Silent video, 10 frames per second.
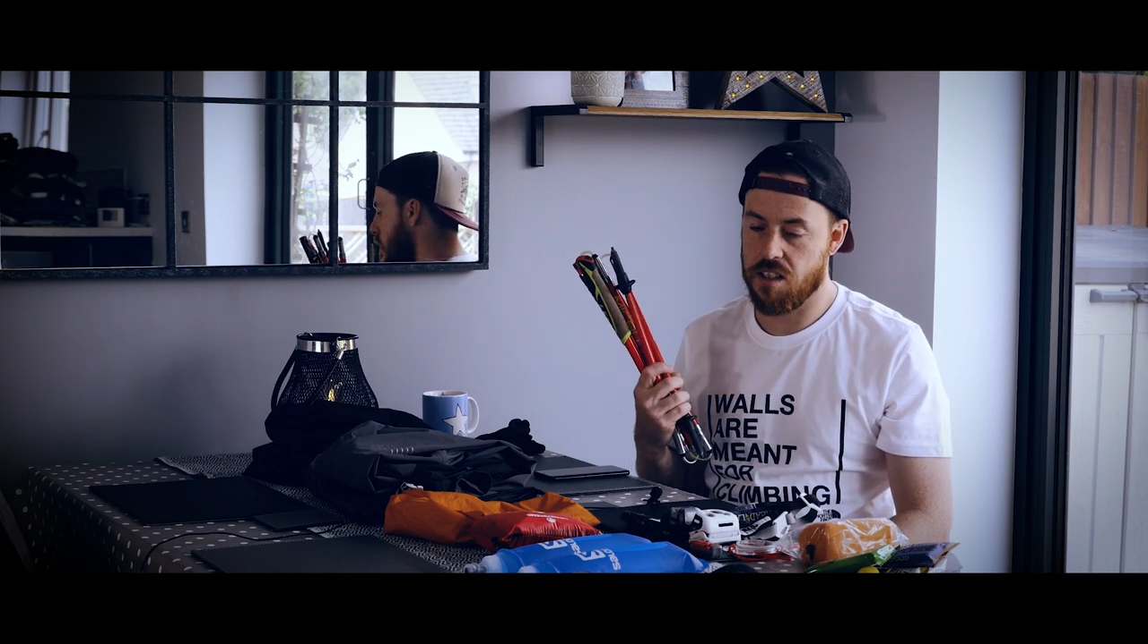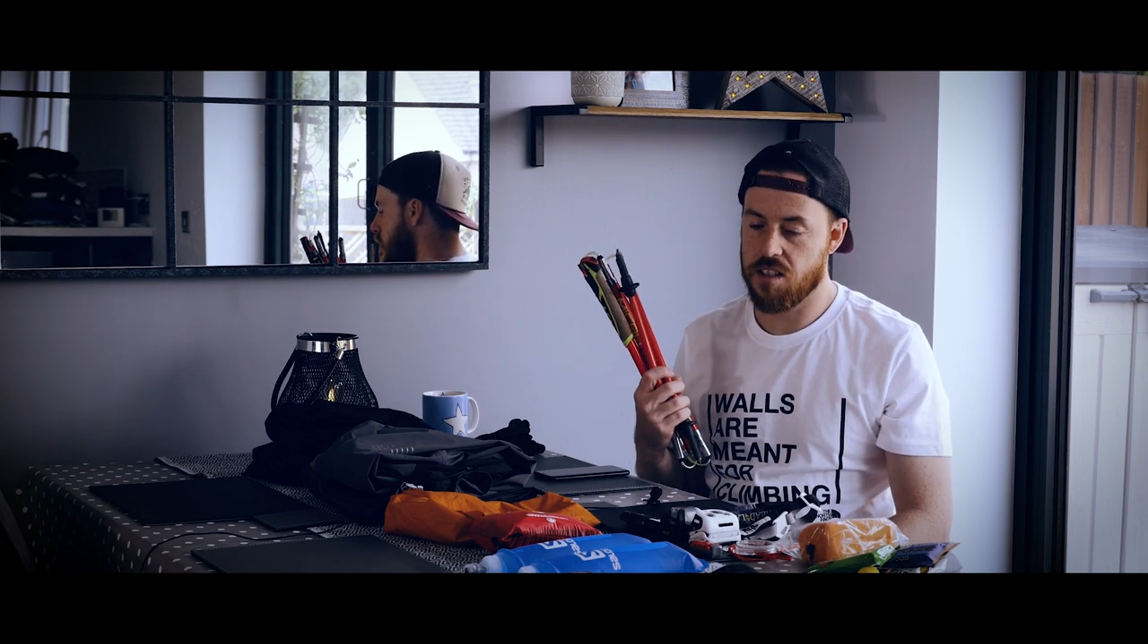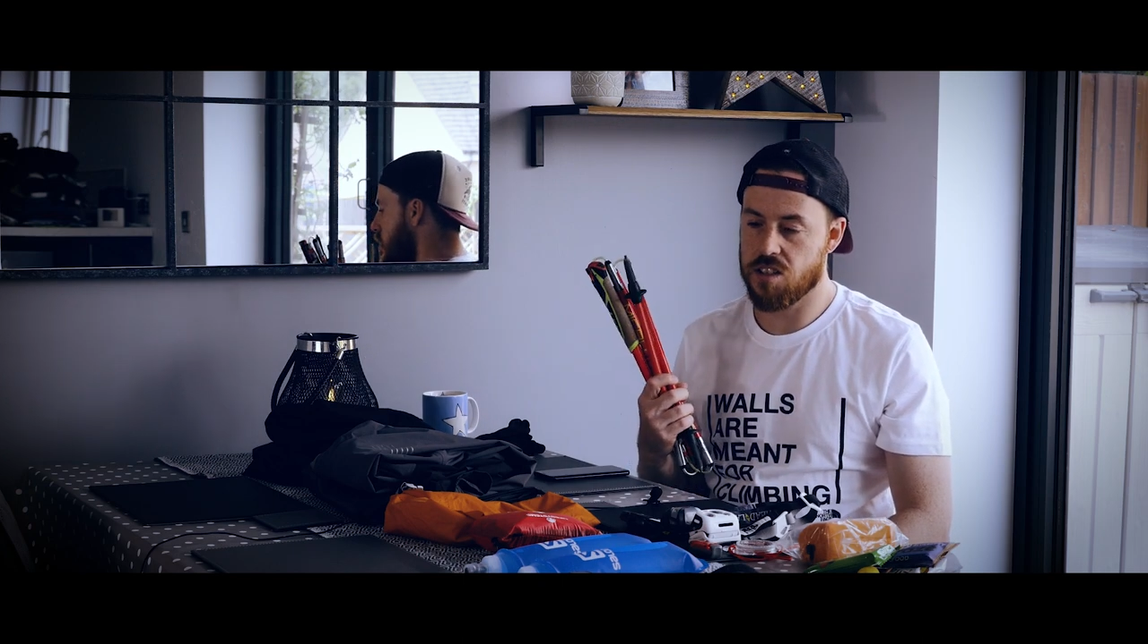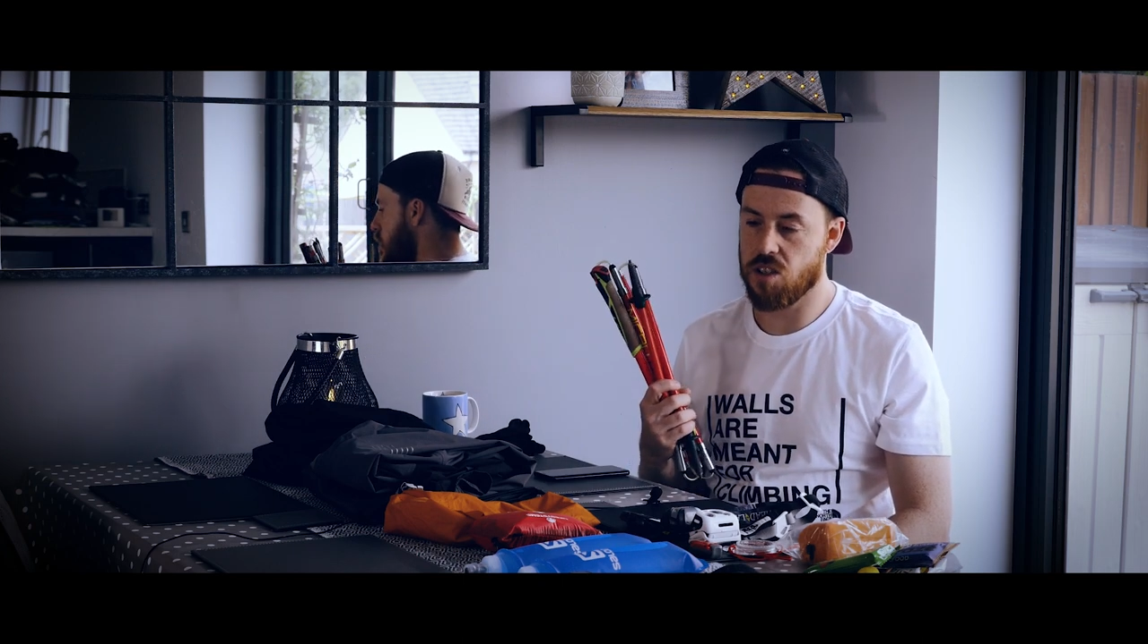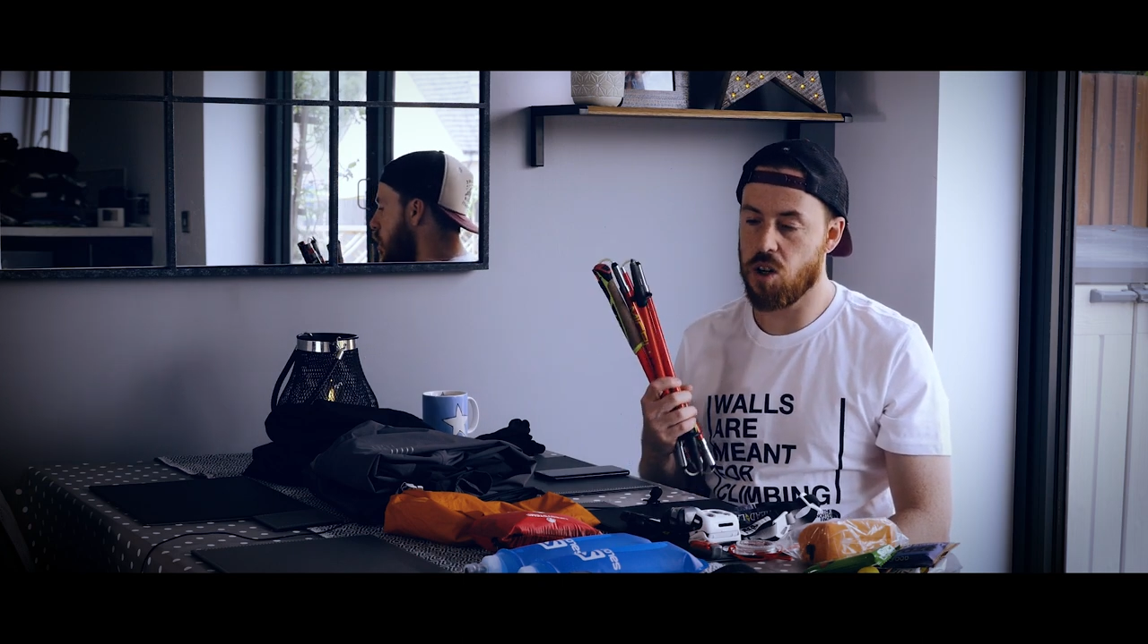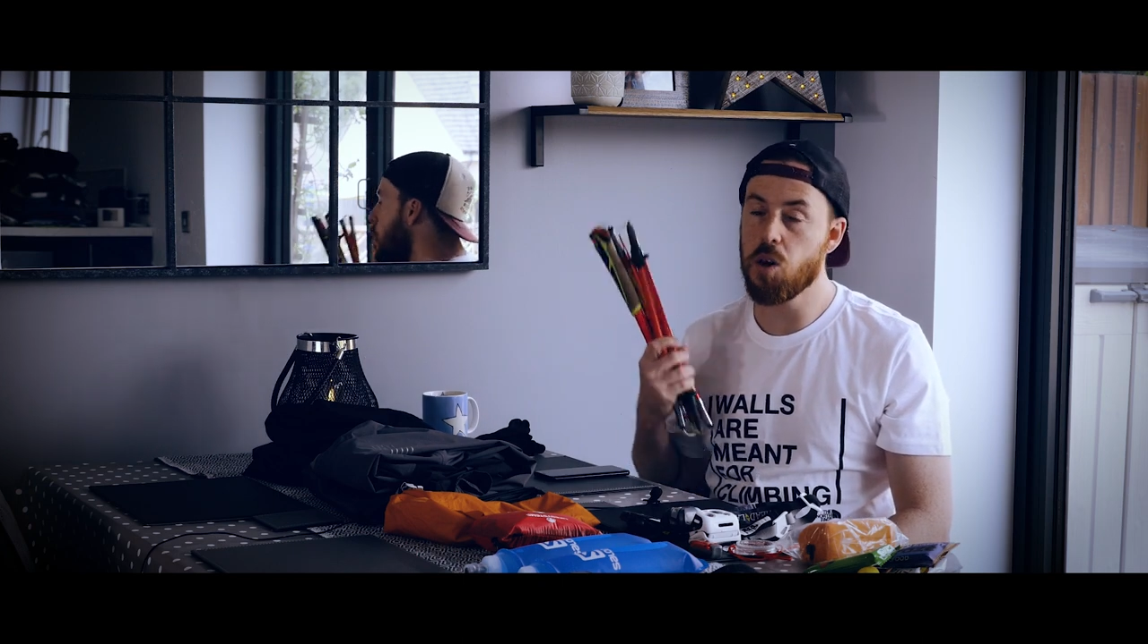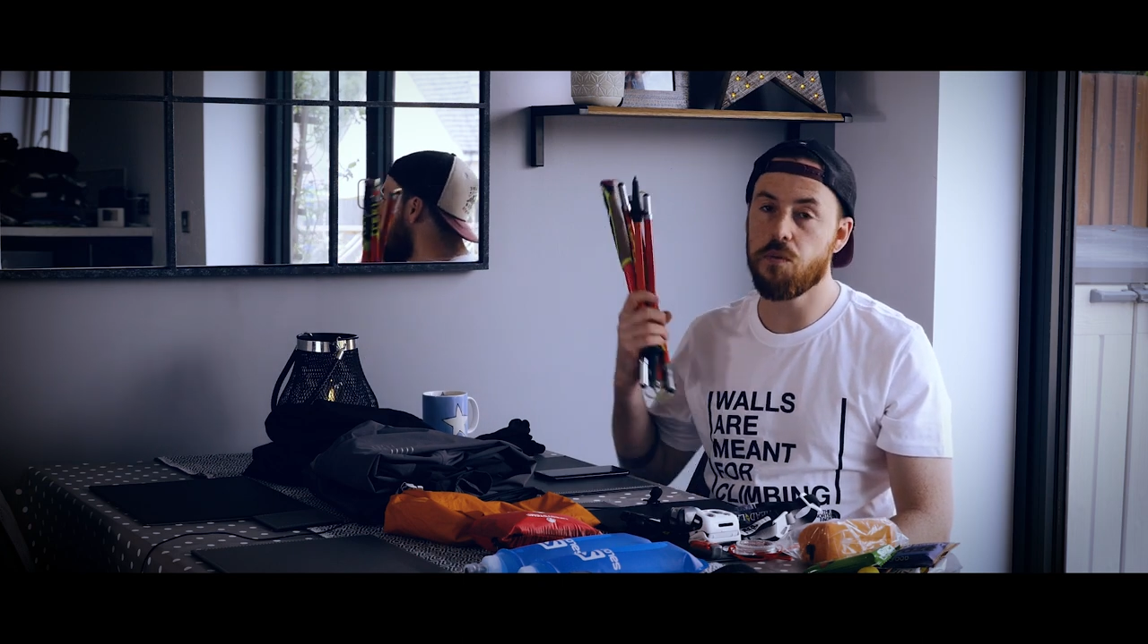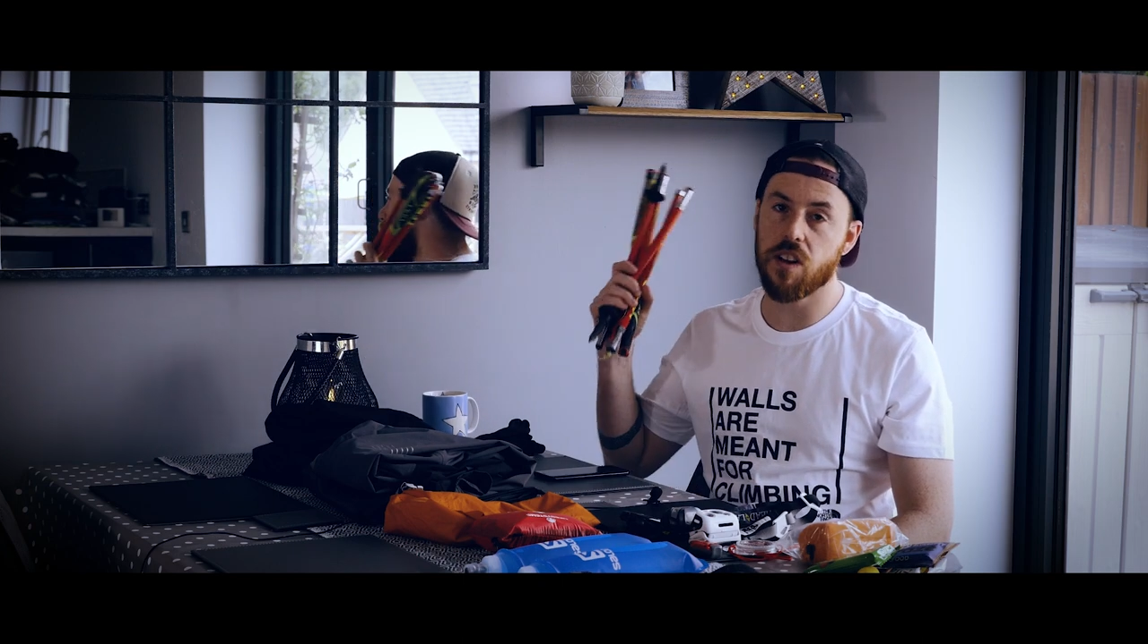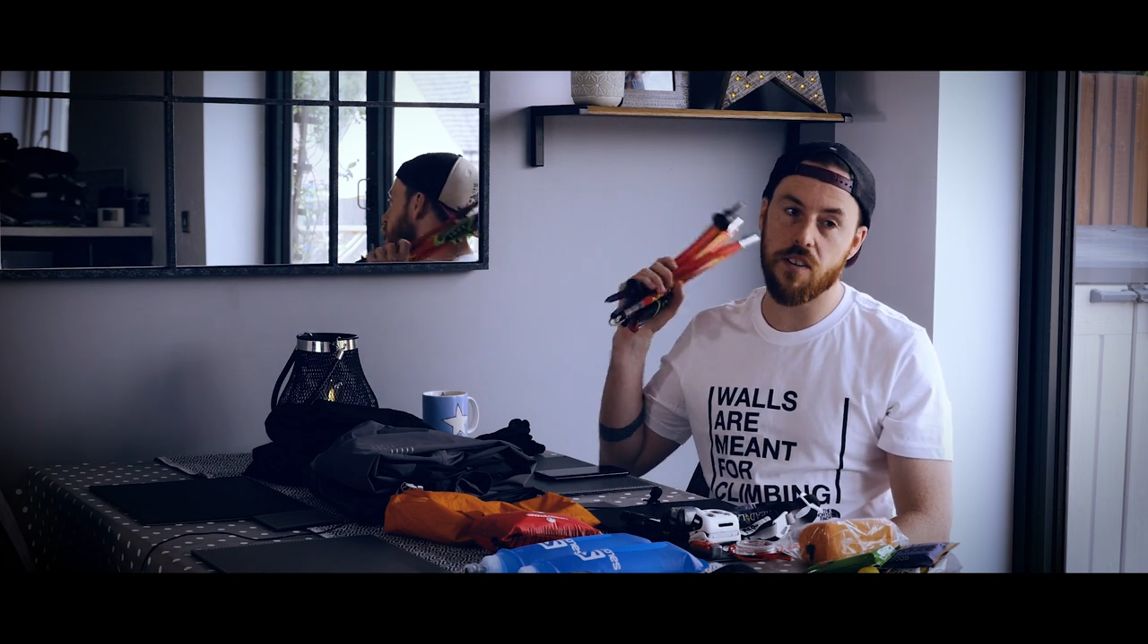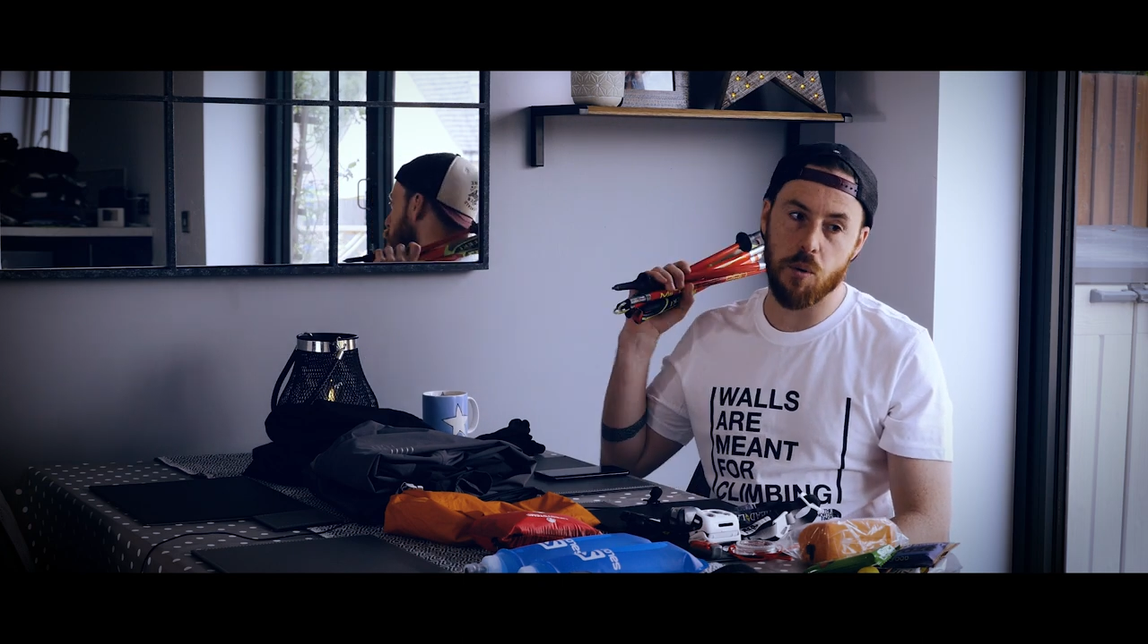So
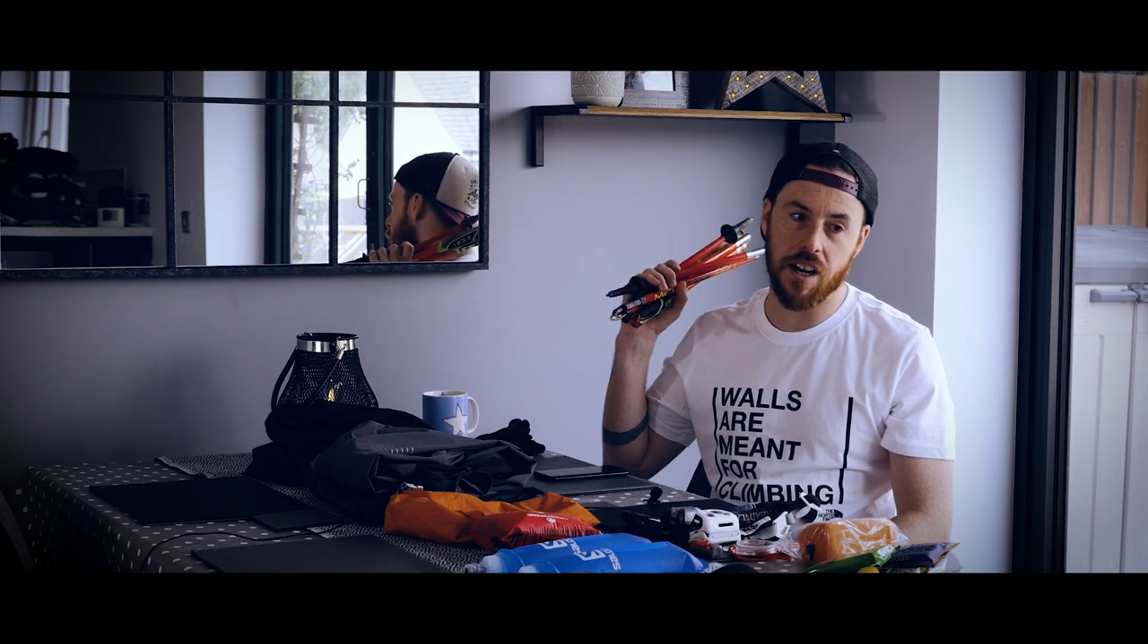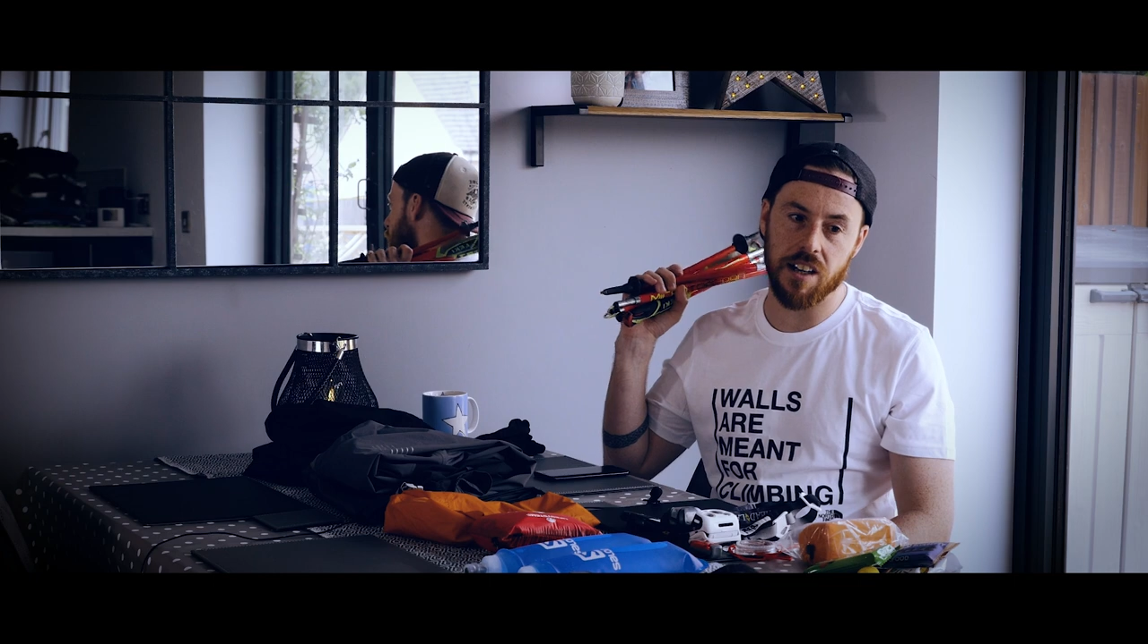hopefully they won't